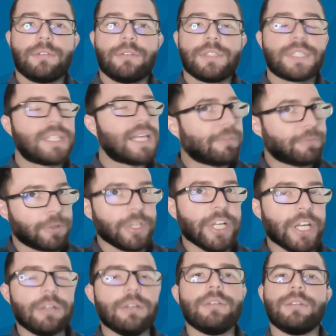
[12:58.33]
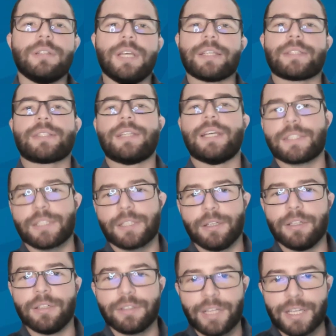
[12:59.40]
Safranin, yes, that's
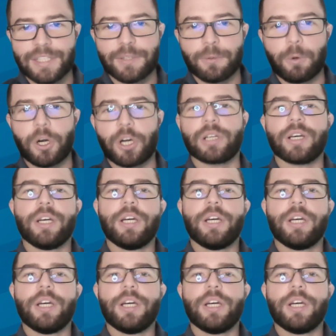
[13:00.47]
the word,